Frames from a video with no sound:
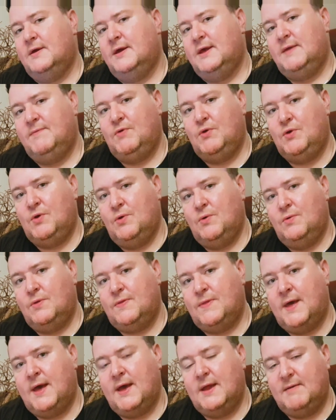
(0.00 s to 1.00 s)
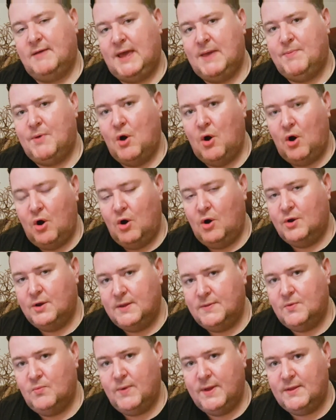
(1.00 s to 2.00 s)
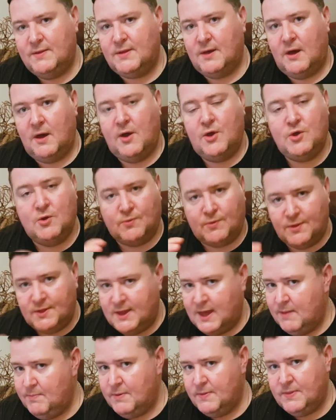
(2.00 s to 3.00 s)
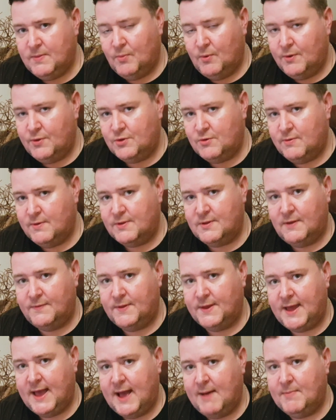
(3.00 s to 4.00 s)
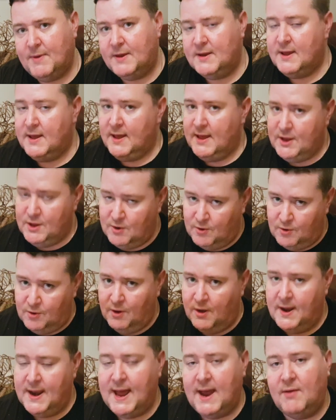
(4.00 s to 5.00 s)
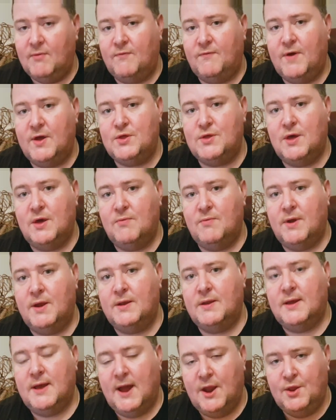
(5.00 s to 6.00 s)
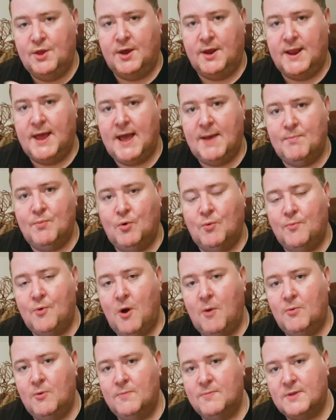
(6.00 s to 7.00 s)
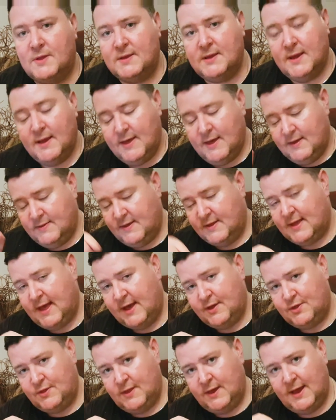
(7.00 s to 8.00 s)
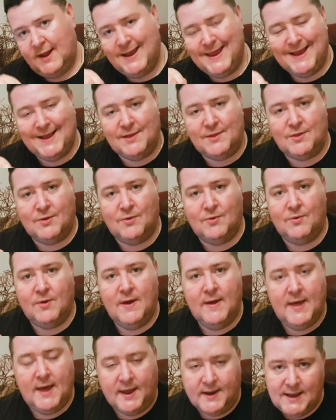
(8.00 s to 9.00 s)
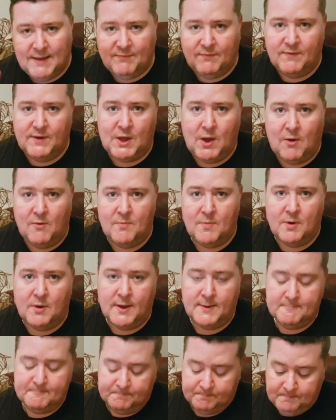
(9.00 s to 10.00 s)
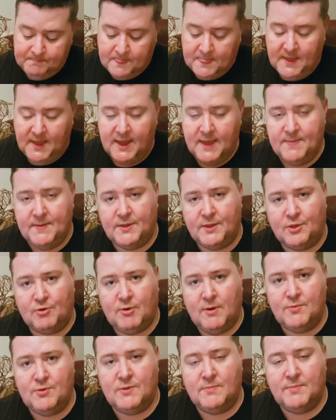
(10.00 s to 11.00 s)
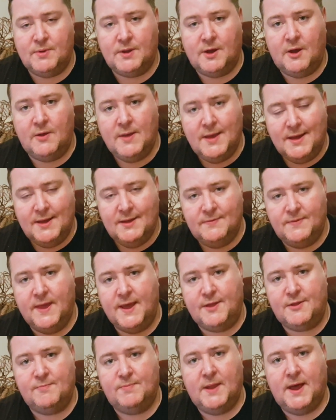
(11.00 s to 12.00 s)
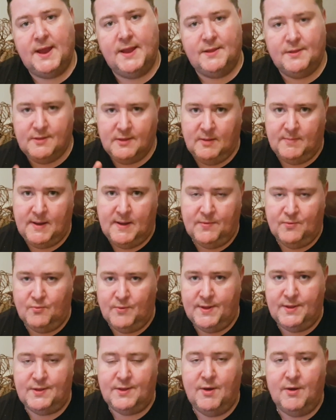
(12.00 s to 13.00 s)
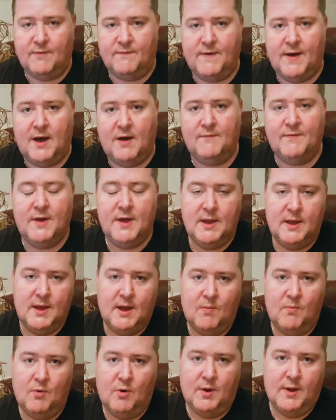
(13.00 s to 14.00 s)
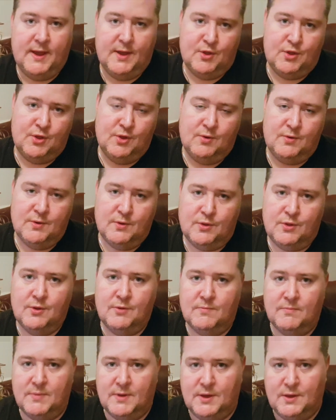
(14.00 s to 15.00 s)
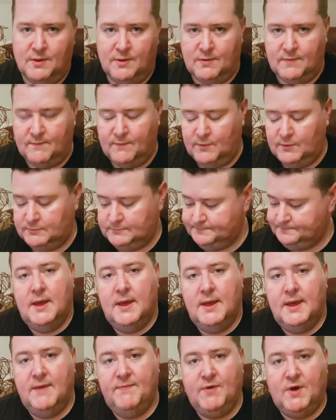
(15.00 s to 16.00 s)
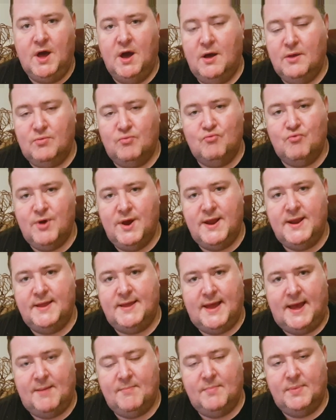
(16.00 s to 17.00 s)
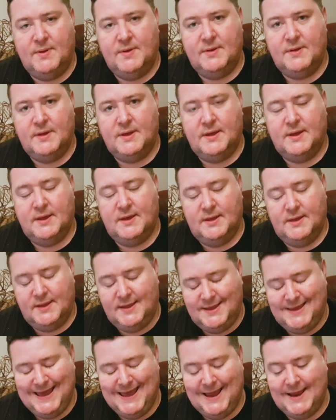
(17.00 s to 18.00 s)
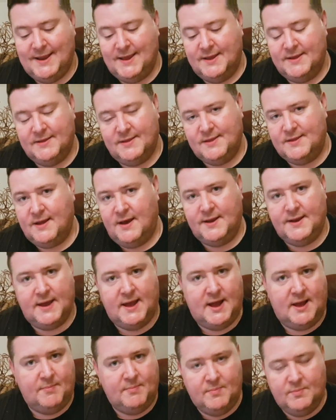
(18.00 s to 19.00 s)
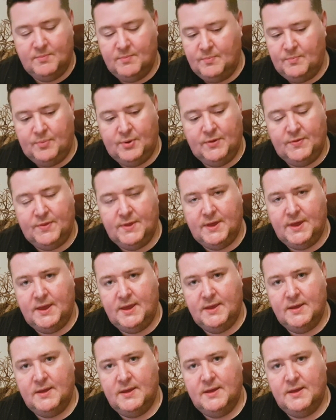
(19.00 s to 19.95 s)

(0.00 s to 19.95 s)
If you use that and keep it on in the winter, you're just keeping the moisture inside the cabin, you're not allowing fresh air in, and you're going to have more problems. And there's actually a link to another video of mine in the description below that explains about the recirc valve and what it should and shouldn't be used for. If your car's really damp, get in it, start it up, put the